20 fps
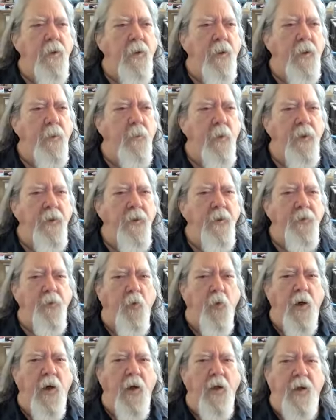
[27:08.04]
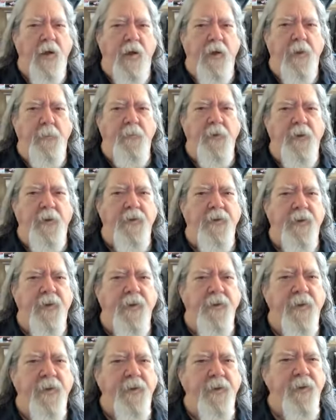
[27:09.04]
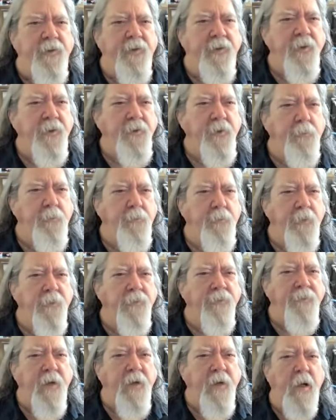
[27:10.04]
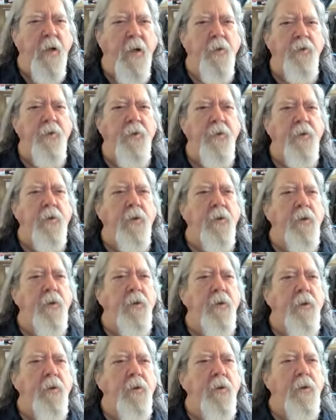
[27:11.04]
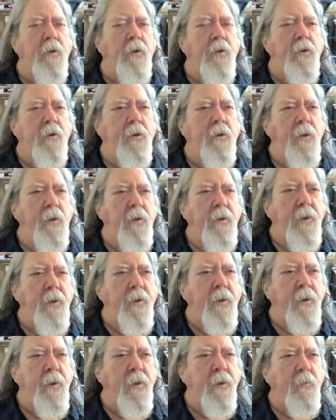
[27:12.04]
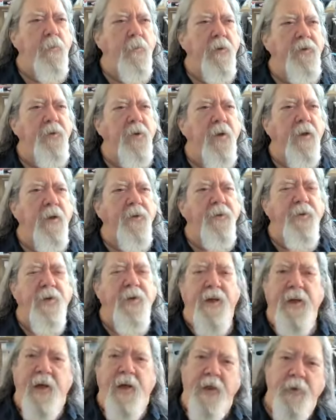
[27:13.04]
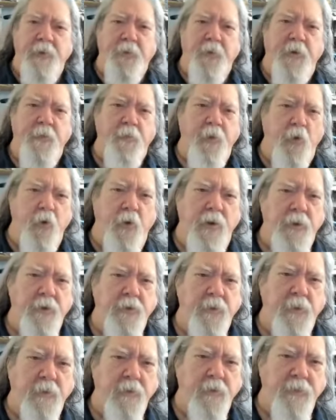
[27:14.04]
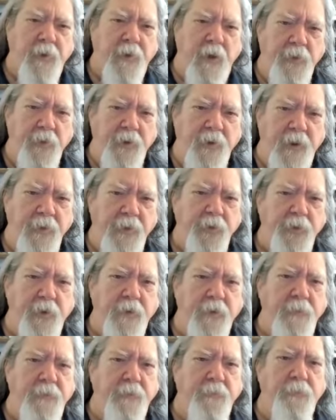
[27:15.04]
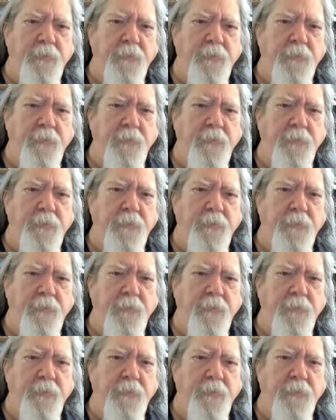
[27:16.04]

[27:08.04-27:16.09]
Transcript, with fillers: And I want to dwell on it because I think it's such a profound, uh, what shall I say, entry point or a foundation